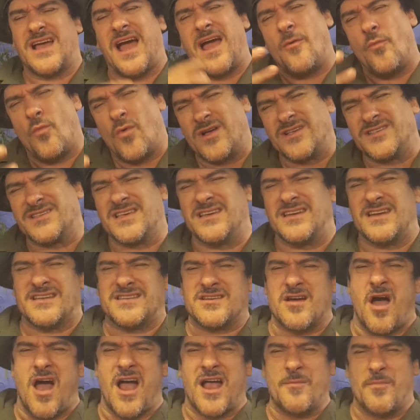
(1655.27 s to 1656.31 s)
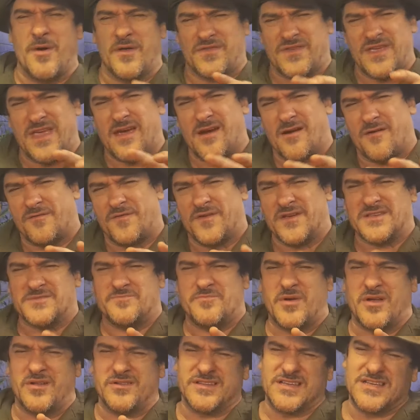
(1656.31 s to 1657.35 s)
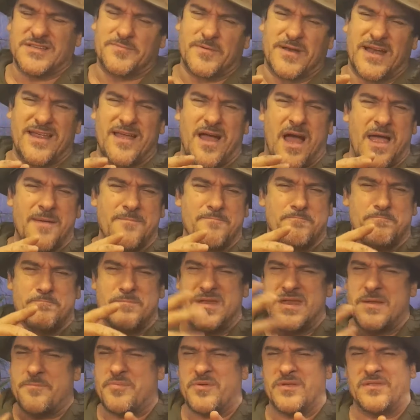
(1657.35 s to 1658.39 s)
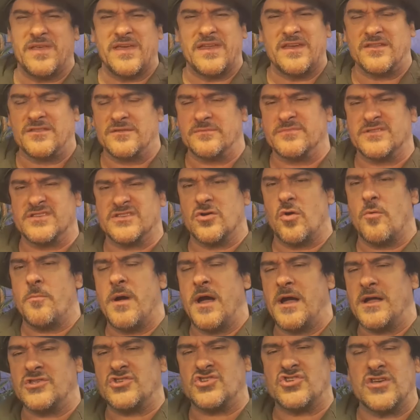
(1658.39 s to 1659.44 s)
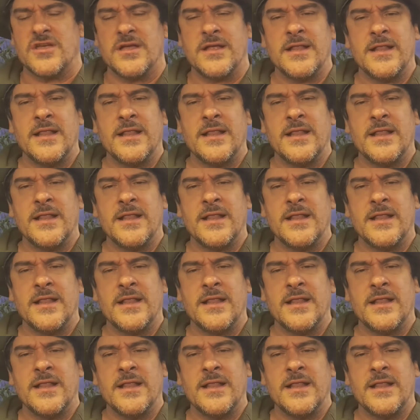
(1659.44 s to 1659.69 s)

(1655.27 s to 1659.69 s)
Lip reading: I was going to talk about the Airfix buildings, but I manipulated them so much.